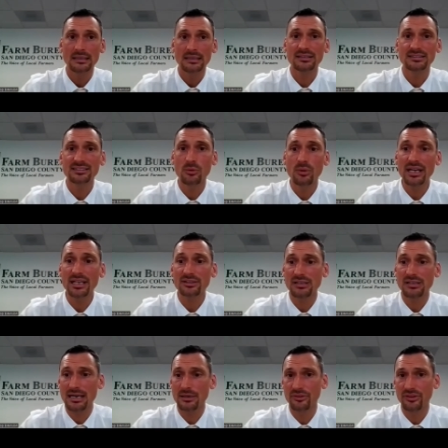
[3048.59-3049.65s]
There is a way
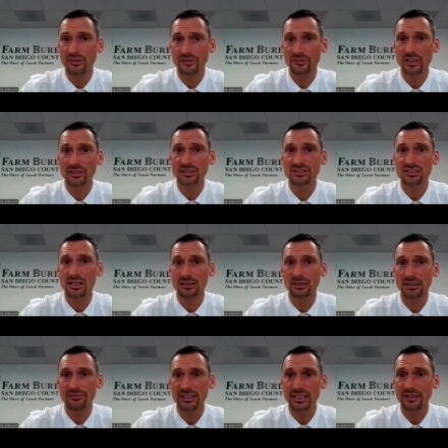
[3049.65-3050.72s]
around this that is
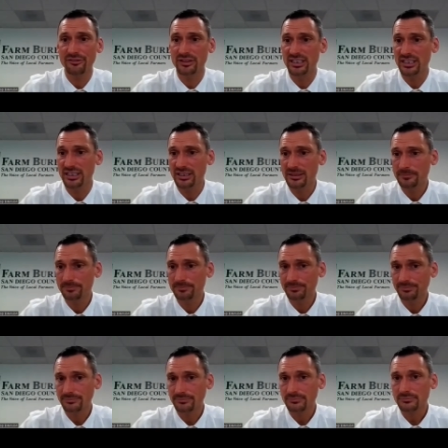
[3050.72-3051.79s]
called the VFD,
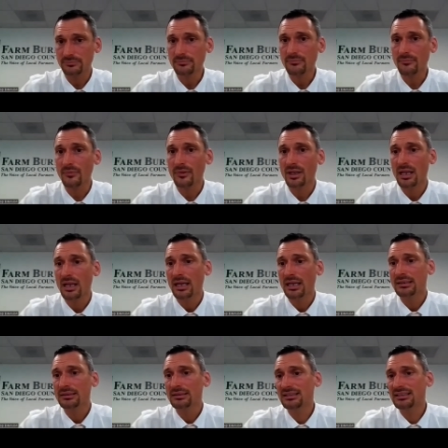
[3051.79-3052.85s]

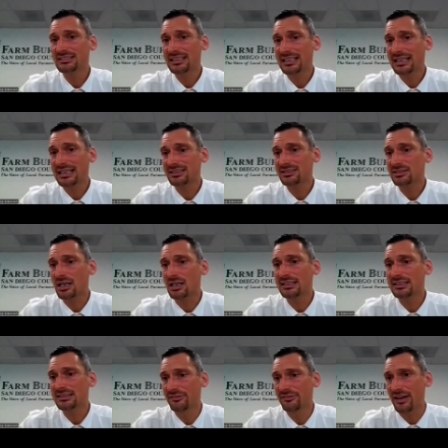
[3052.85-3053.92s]
that is an
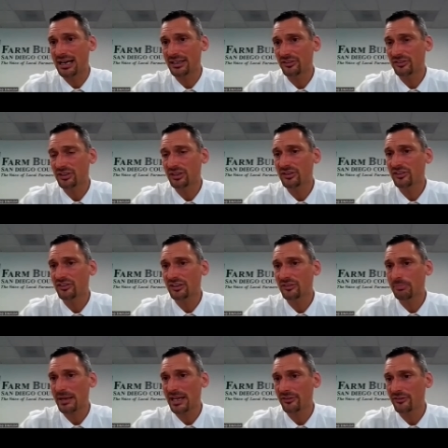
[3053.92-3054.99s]
electronic device that is
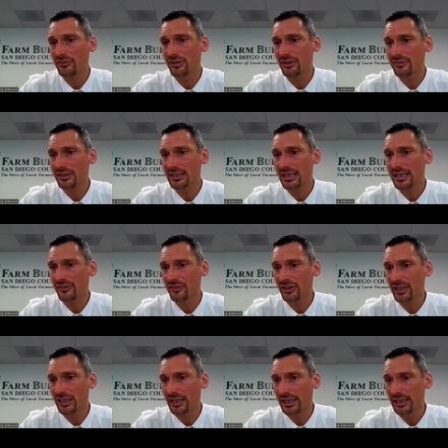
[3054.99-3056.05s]
expensive and has
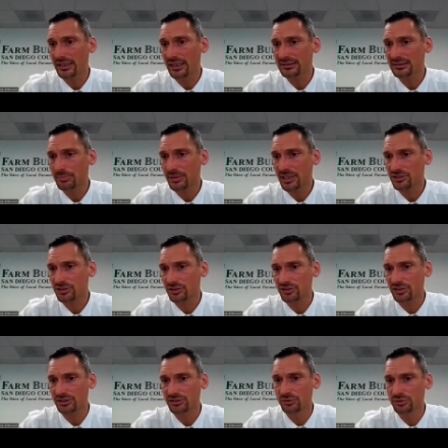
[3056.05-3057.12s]
a and has a pressure
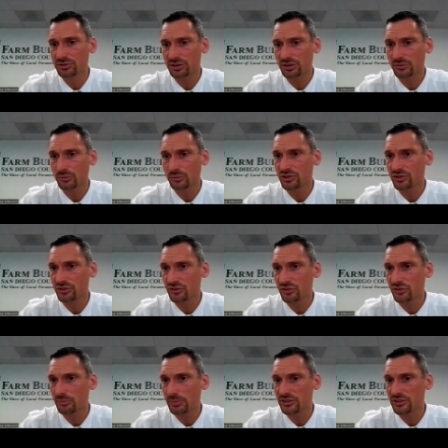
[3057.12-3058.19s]
transducer, which is
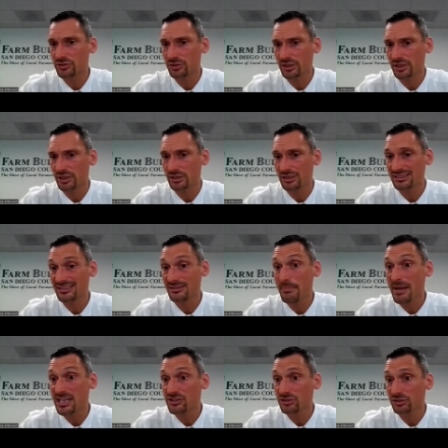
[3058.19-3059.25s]
this picture here, and it
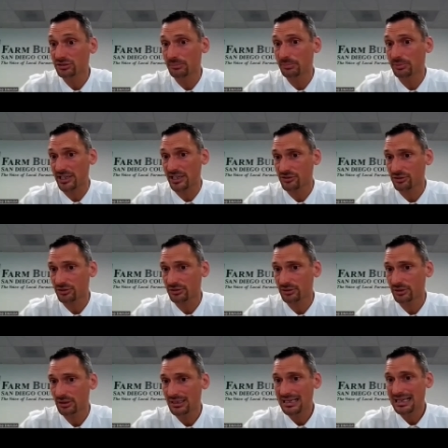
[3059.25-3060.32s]
measures the
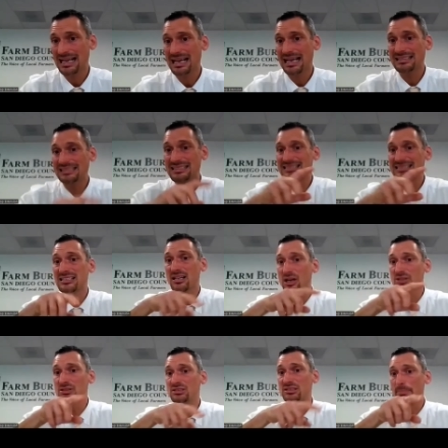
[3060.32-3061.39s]
pressure and it
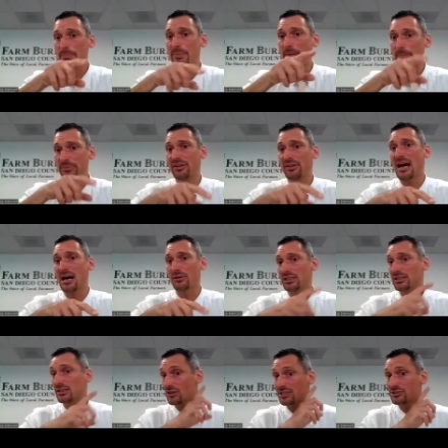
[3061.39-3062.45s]
slows the pump down
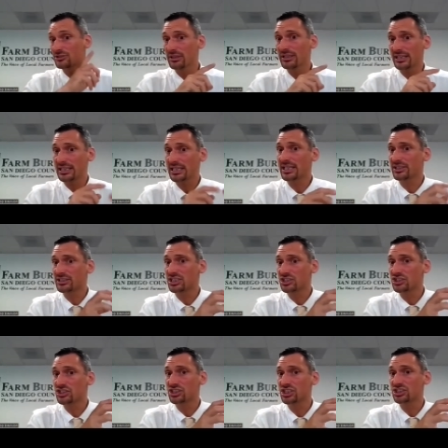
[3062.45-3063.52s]
and you actually can hear it
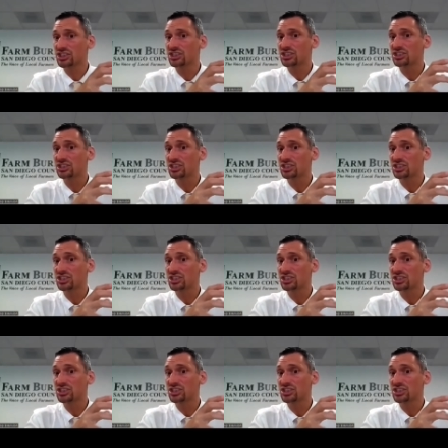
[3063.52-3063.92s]
you